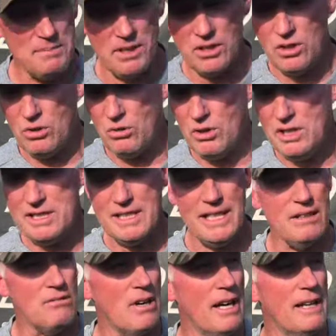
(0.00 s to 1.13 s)
But Corey
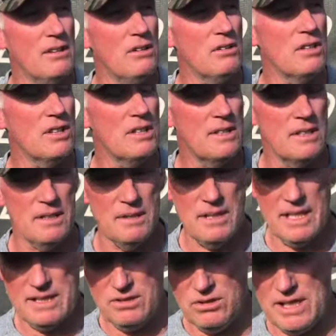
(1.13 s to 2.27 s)
stayed right on it,
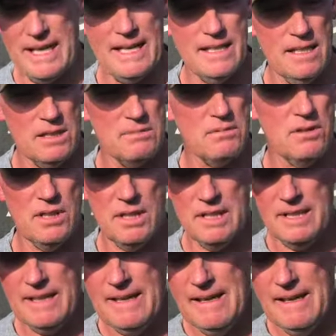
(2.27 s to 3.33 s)
had good eye discipline,